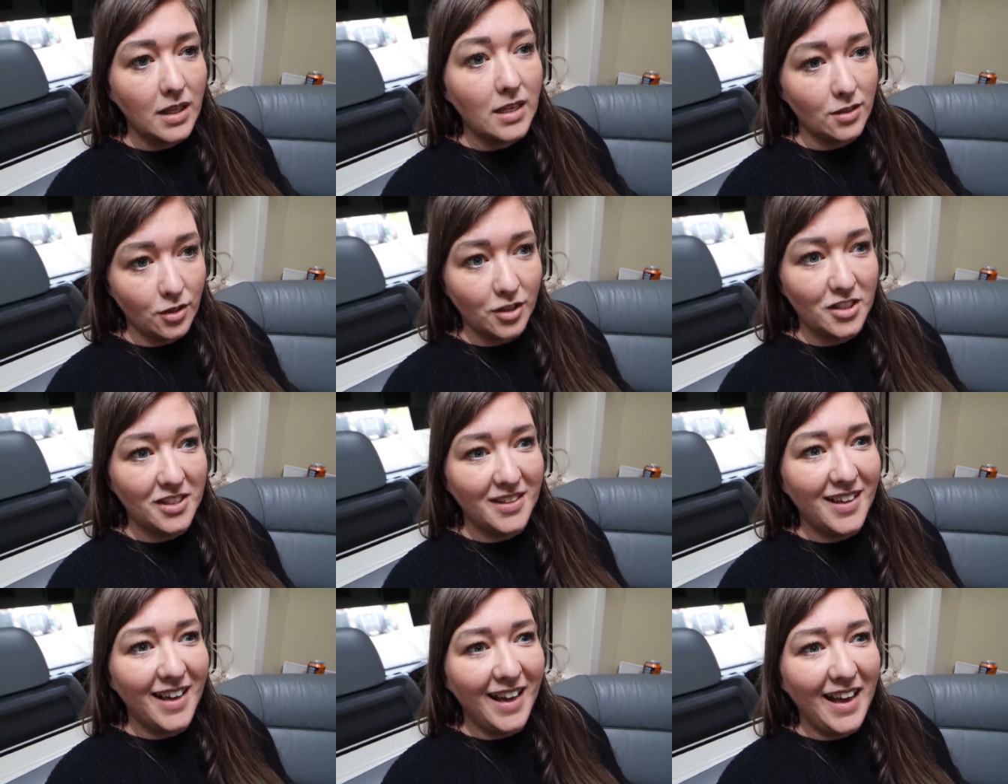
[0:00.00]
That's good.
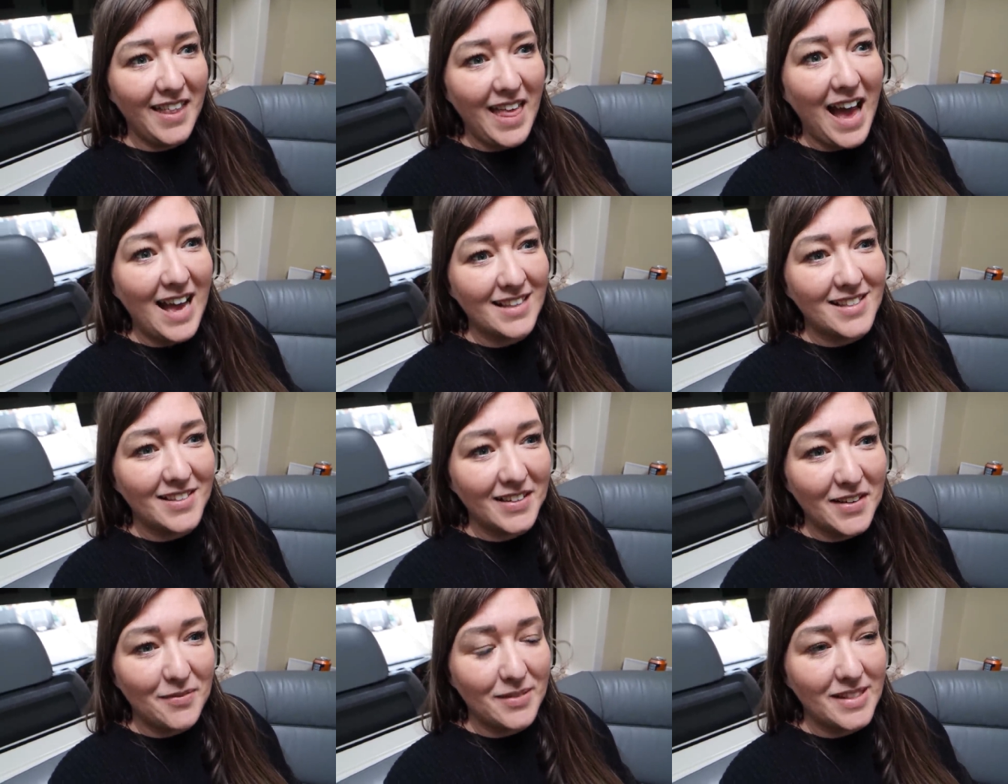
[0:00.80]
That's
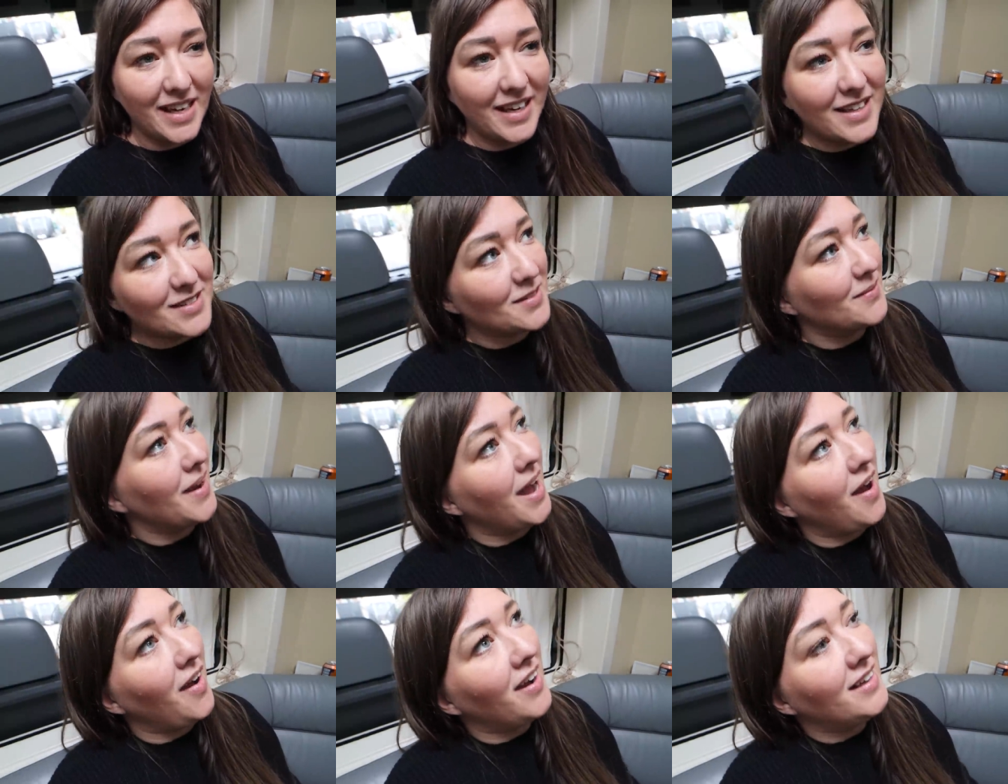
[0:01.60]
good if we take it
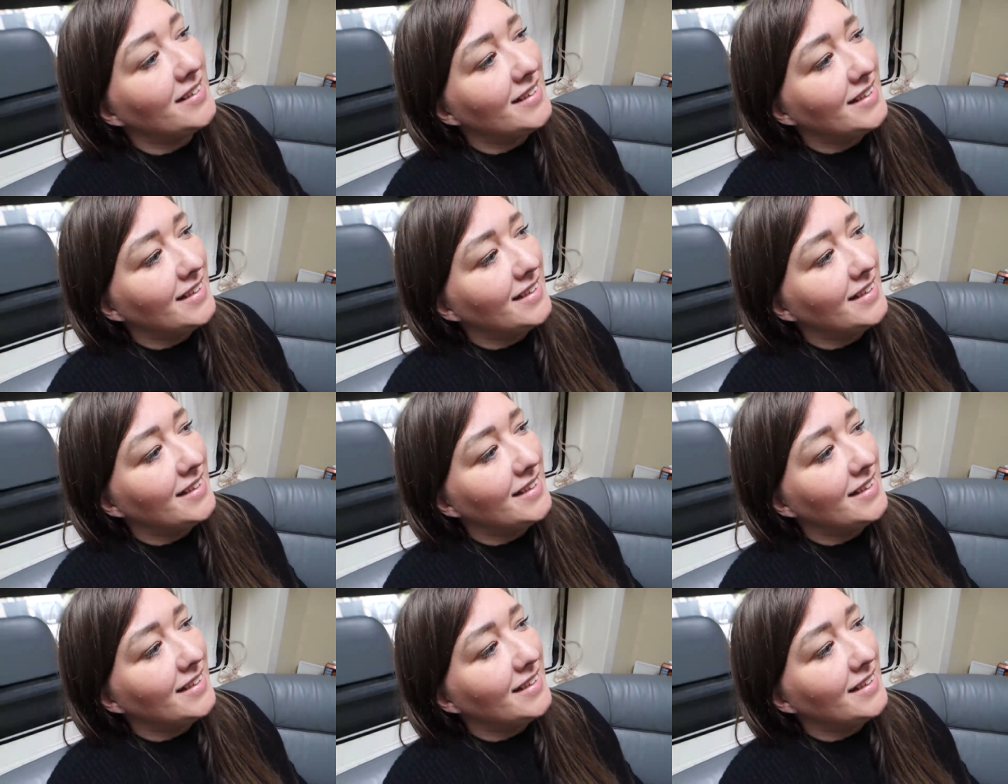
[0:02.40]
somewhere hot.